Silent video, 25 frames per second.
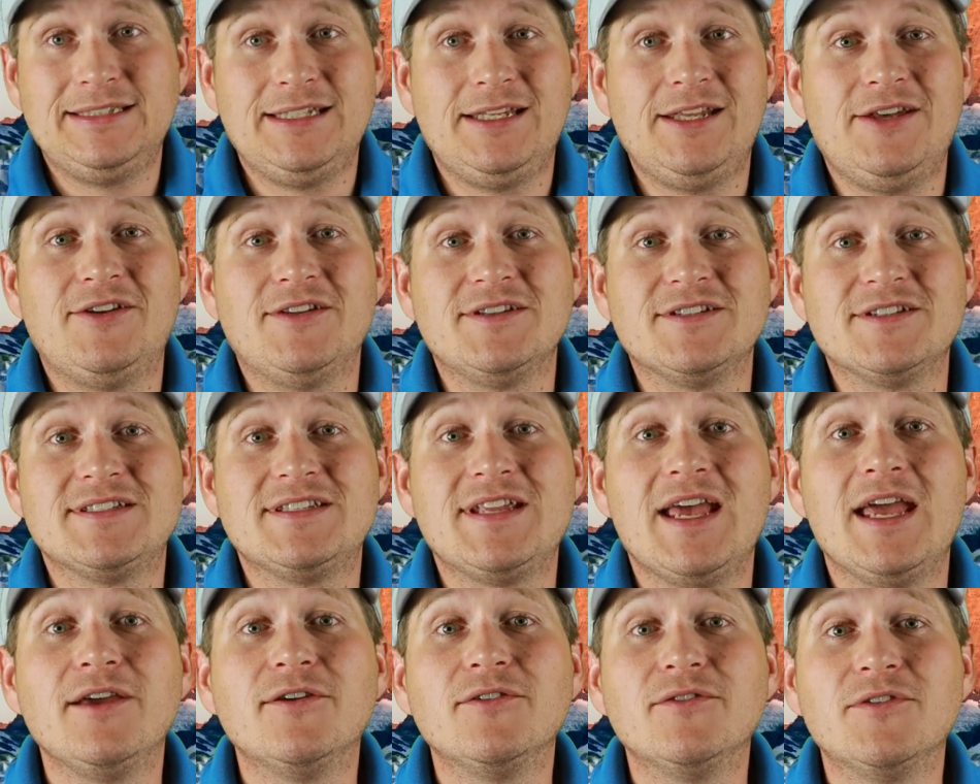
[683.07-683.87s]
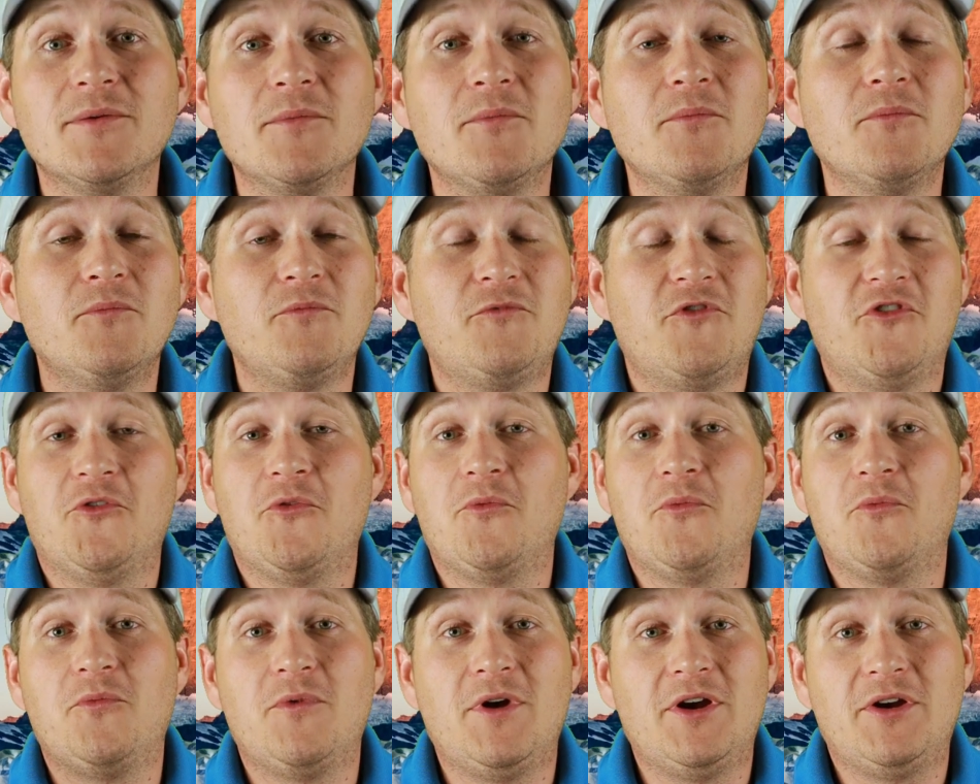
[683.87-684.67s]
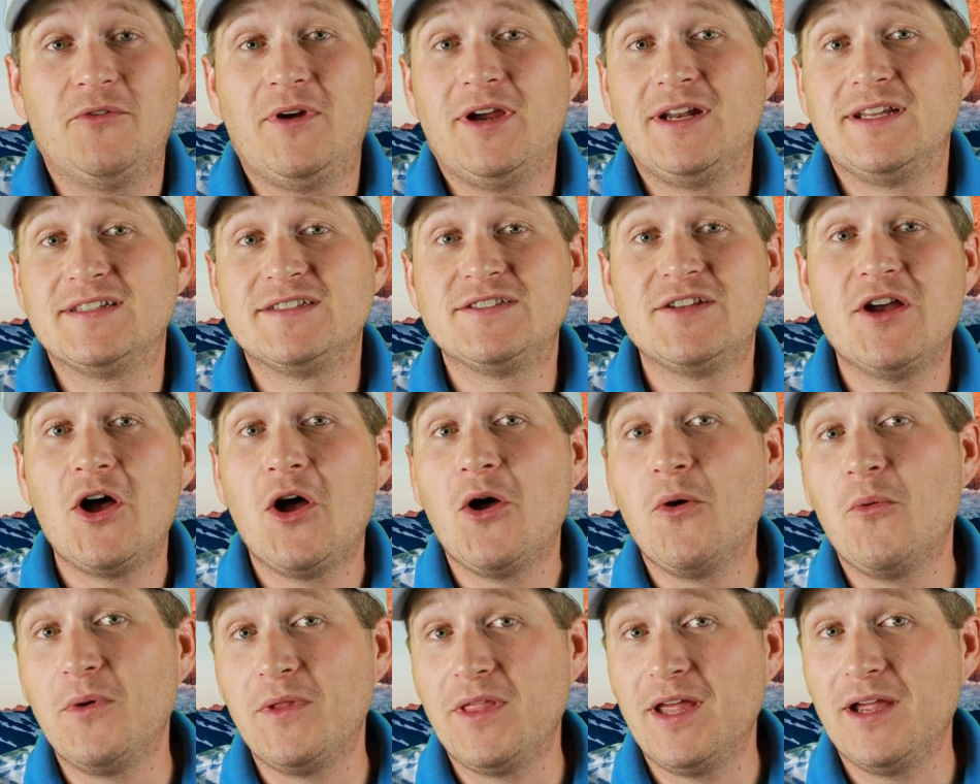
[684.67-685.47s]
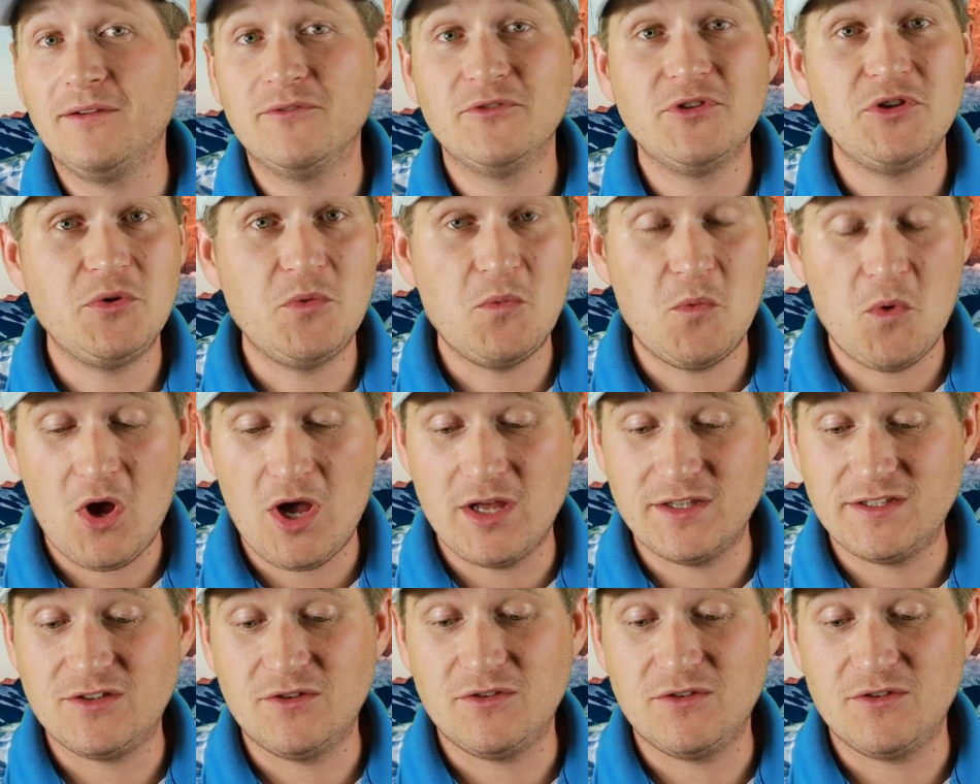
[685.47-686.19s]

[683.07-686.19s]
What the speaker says: You can just take them for a grain of salt, whatever you want.